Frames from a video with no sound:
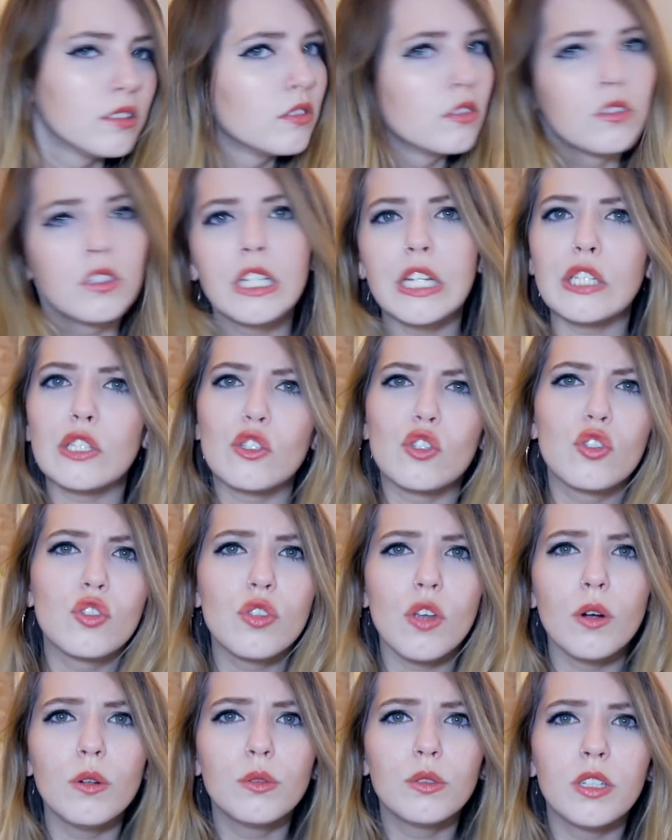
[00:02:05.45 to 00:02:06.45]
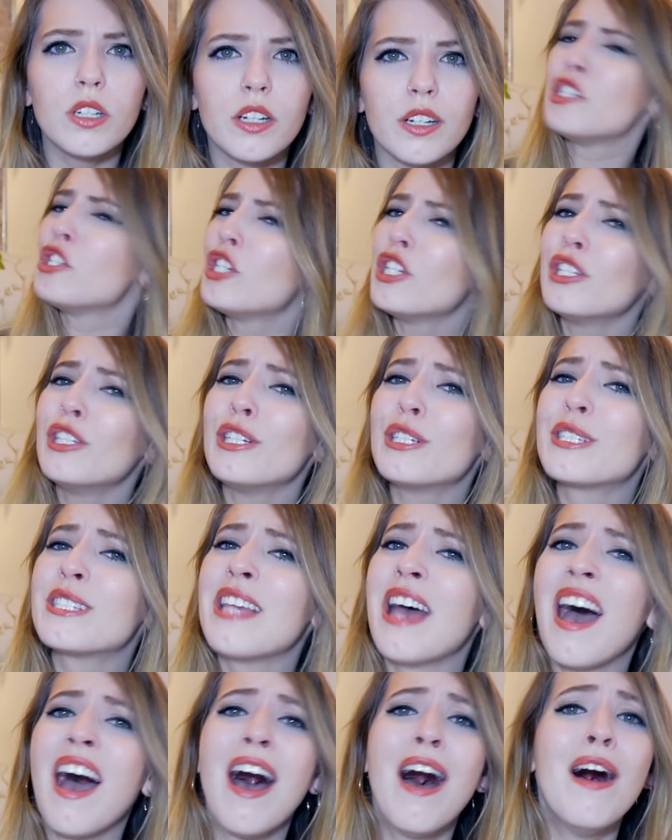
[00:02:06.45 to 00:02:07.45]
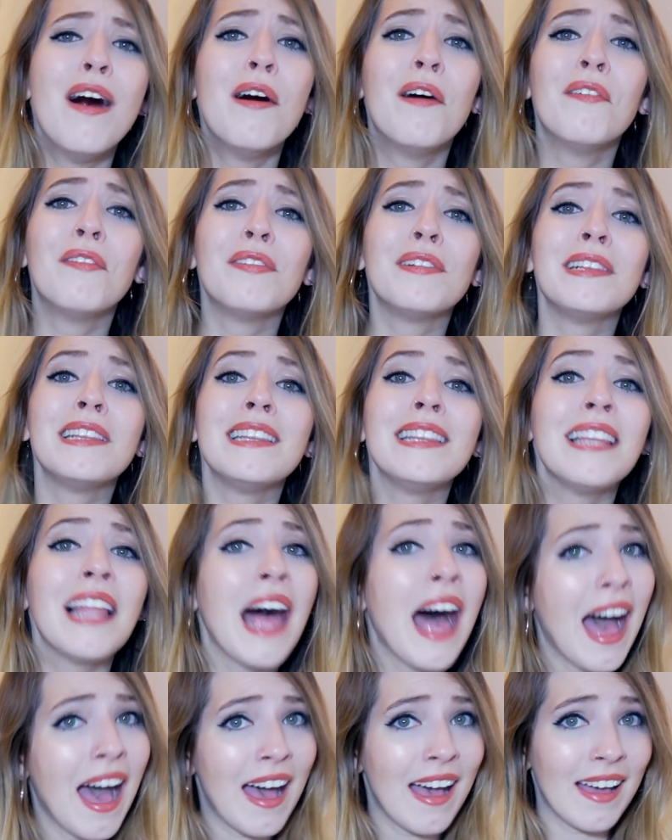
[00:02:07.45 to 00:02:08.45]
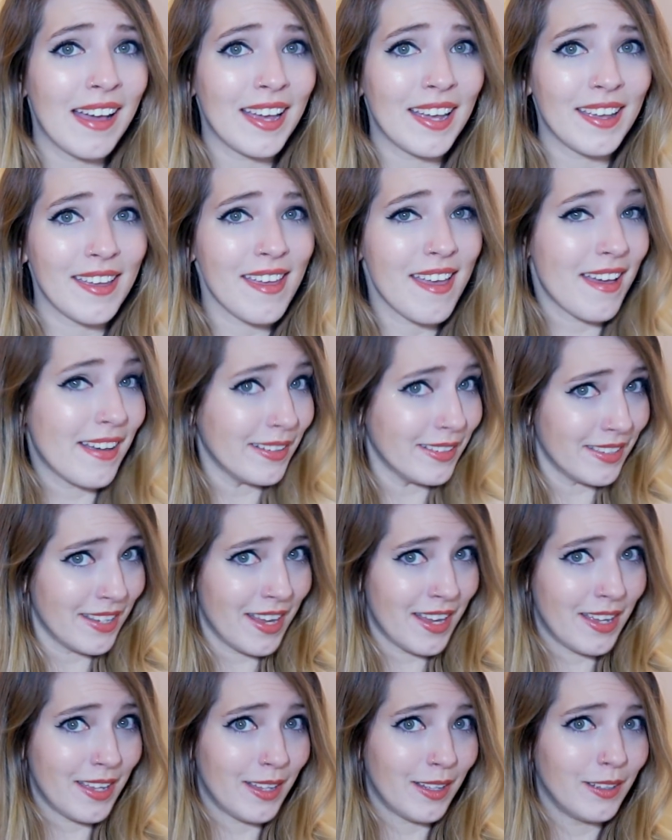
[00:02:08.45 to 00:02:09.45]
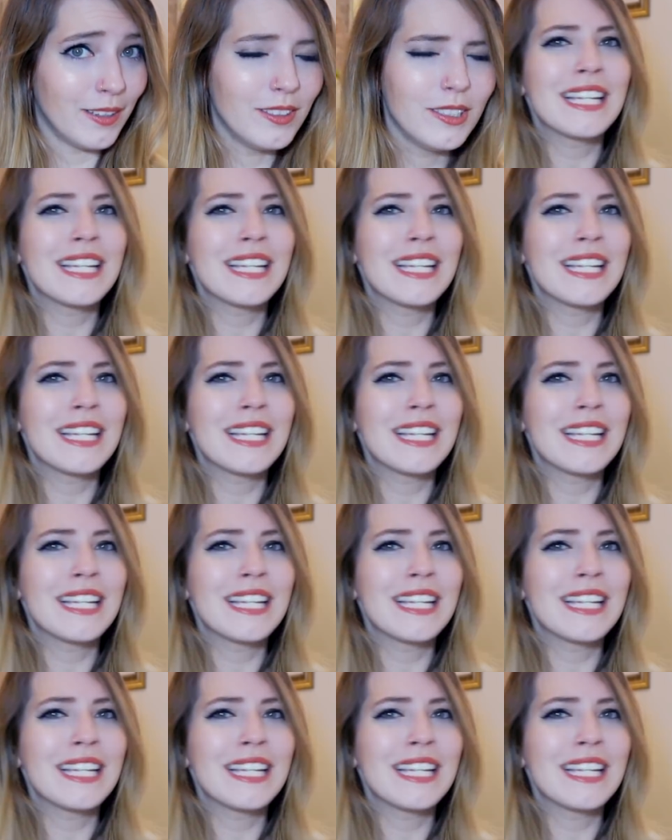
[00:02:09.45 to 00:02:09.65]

Looking so good. She looks fly as hell.